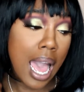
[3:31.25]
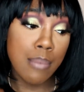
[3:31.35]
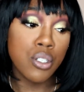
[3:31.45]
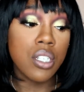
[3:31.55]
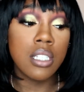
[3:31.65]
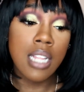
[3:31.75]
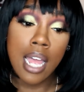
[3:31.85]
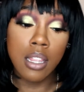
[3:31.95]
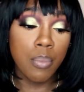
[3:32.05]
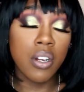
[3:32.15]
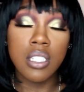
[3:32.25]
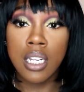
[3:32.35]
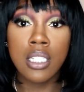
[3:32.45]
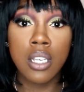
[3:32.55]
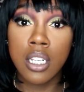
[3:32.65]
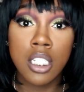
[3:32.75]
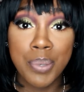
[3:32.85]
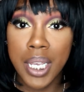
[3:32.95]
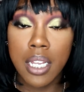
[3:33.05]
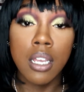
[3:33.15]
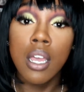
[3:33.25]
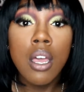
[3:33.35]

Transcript: I'm just not the person that's going to spend